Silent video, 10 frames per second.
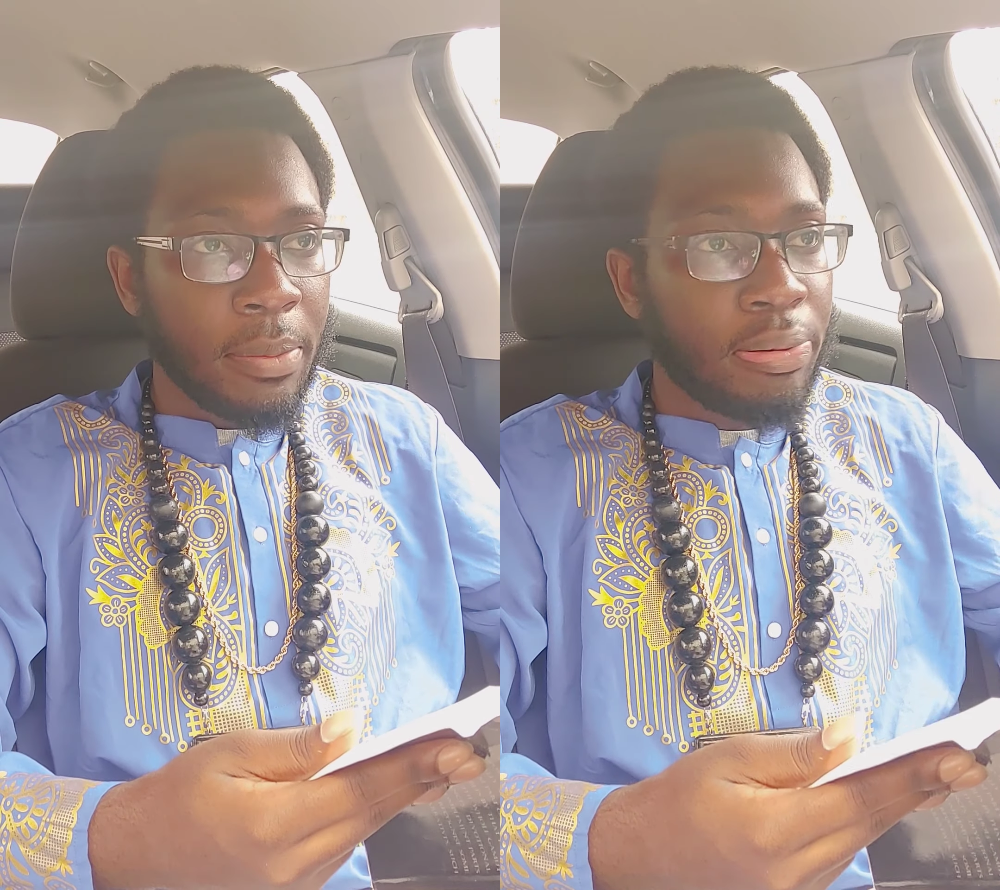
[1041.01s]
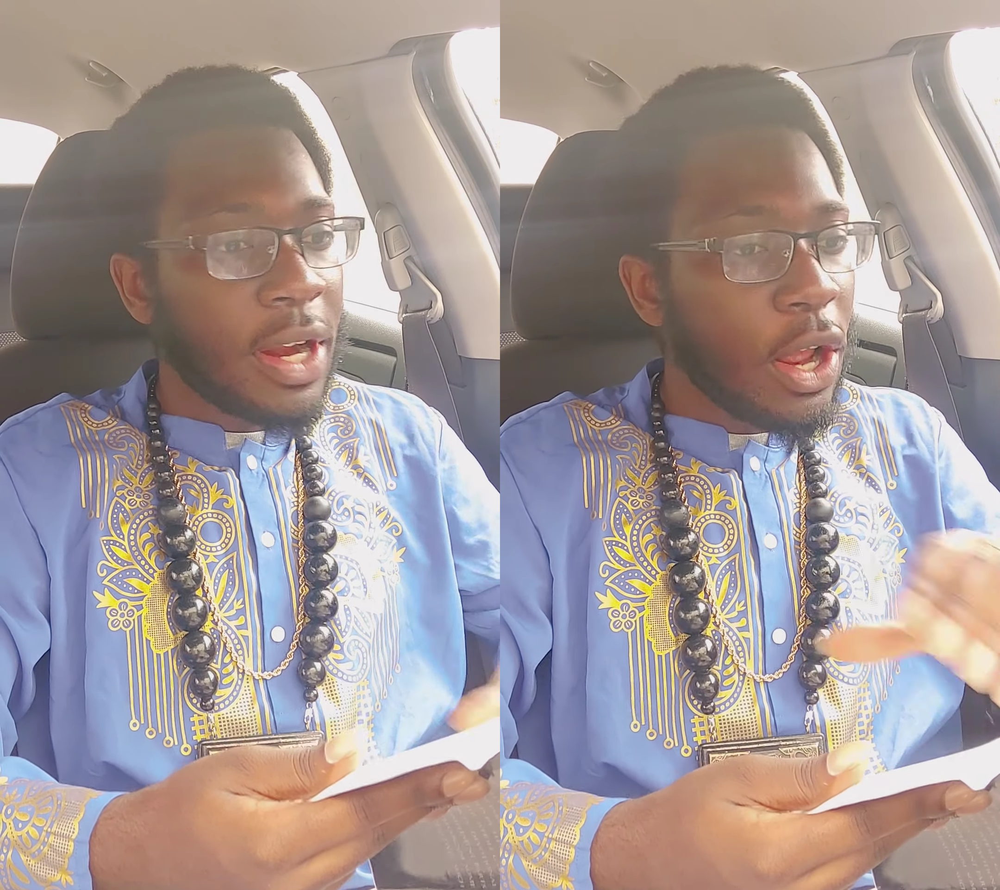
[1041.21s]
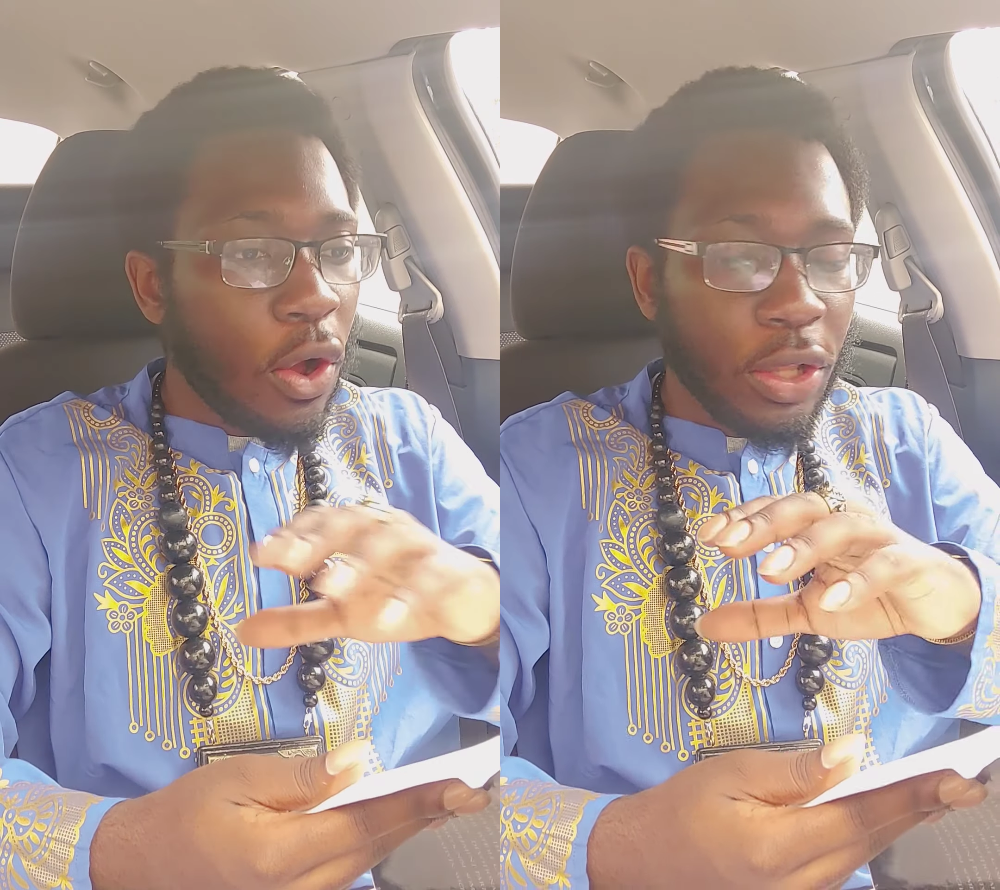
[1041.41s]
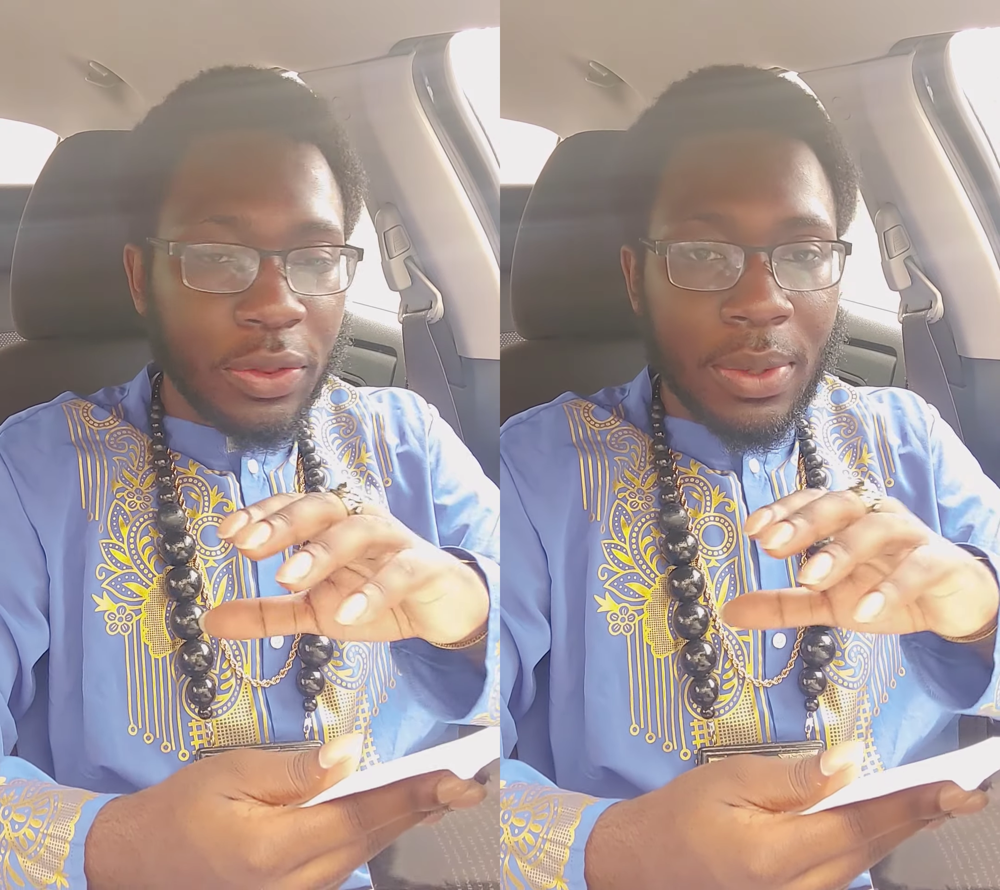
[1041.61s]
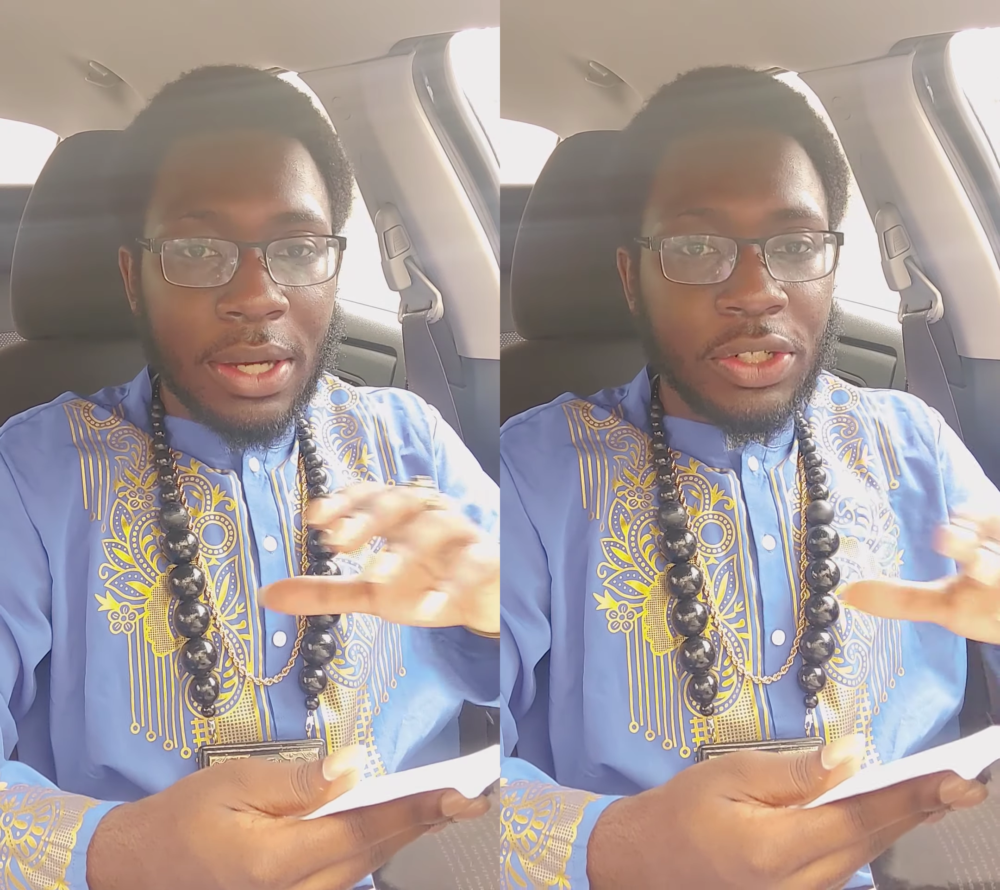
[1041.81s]
Pray all
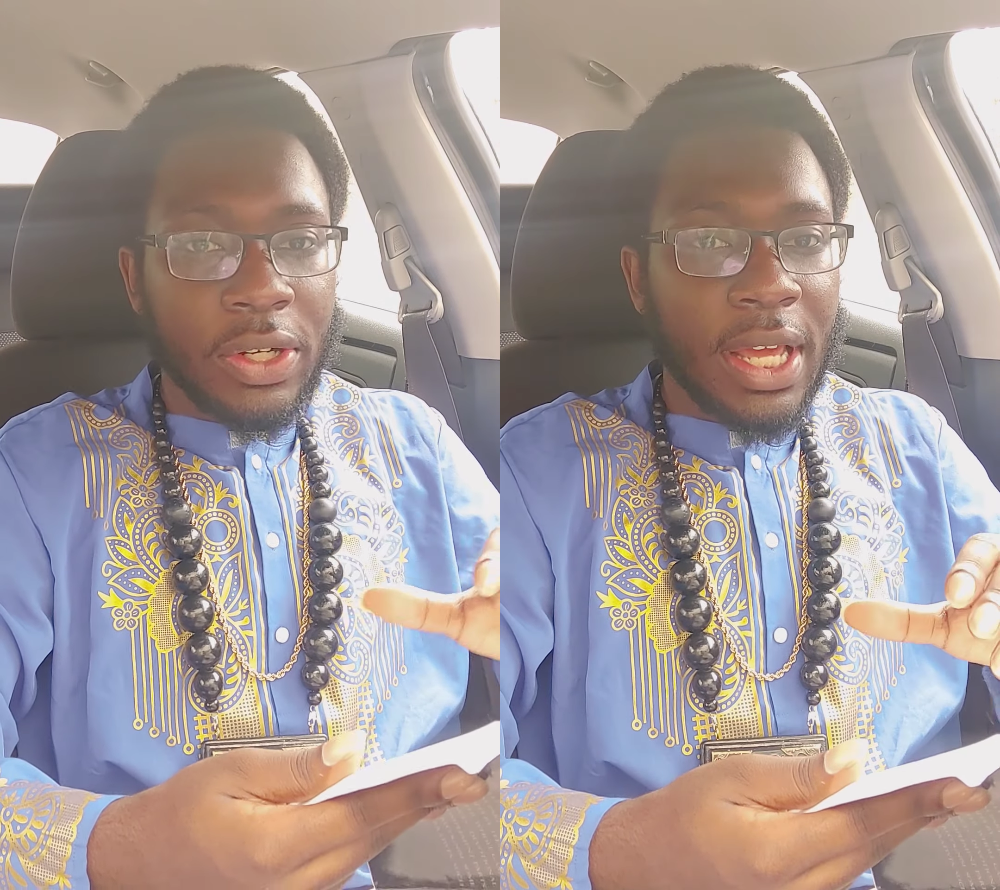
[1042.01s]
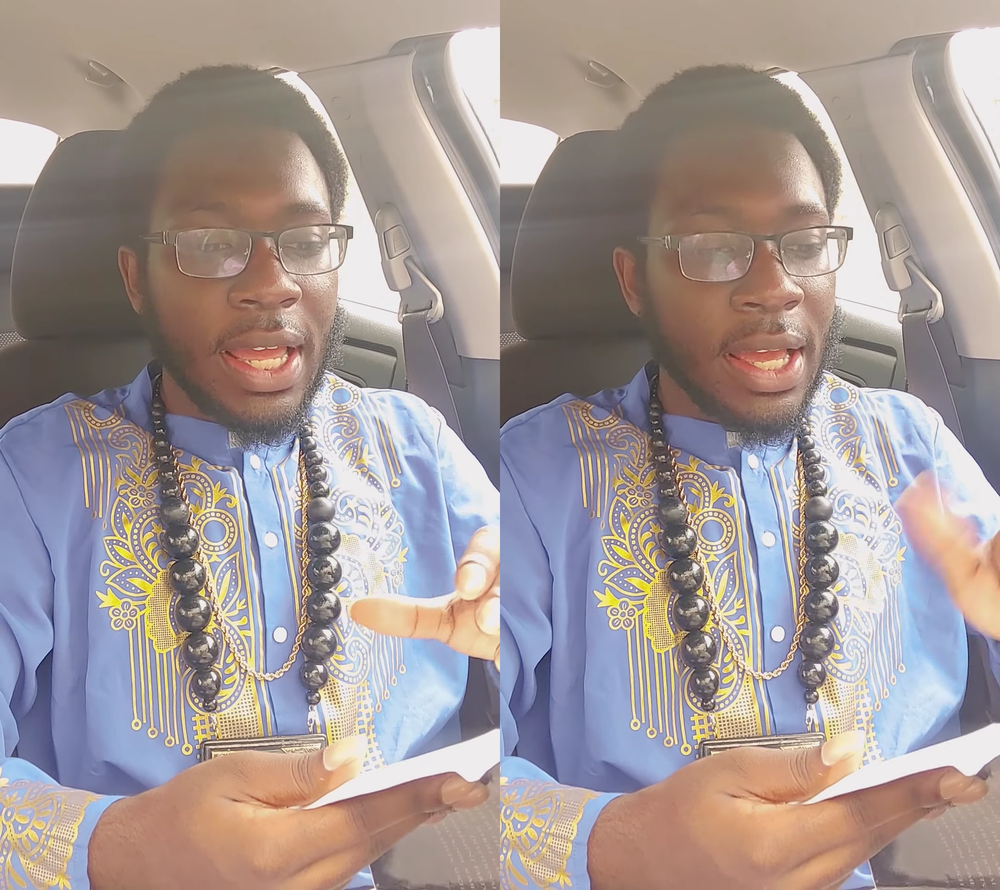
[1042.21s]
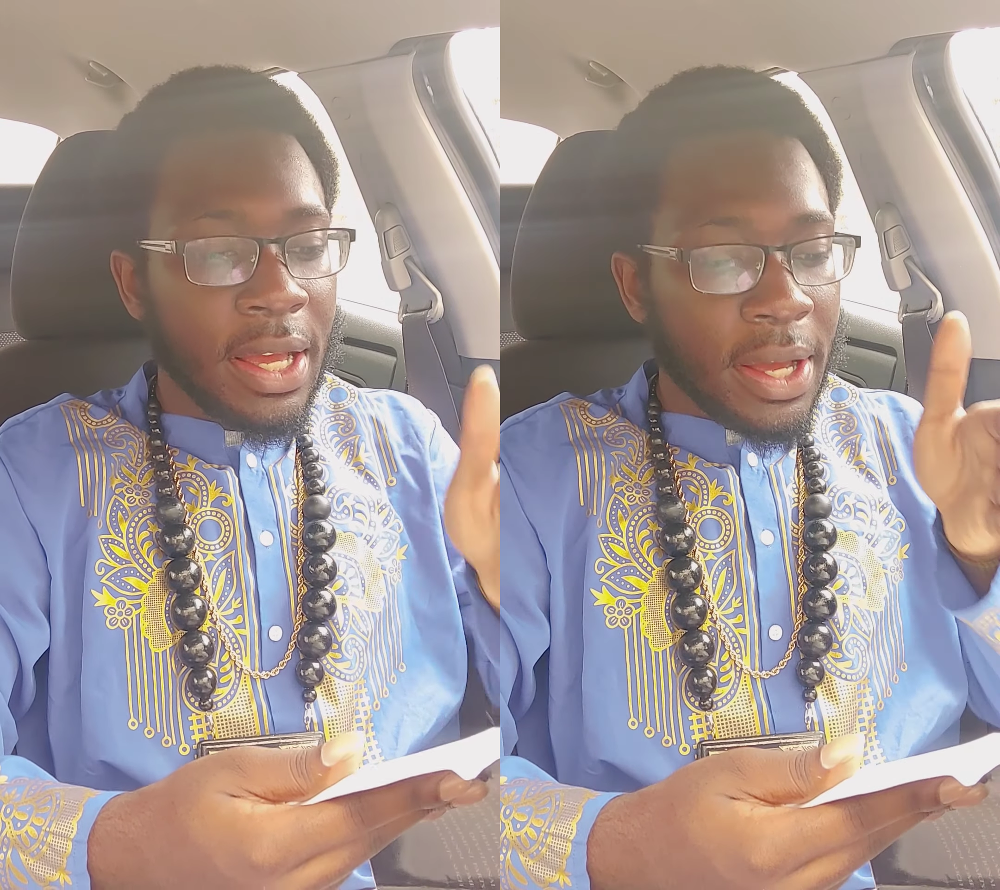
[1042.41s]
throughout your day.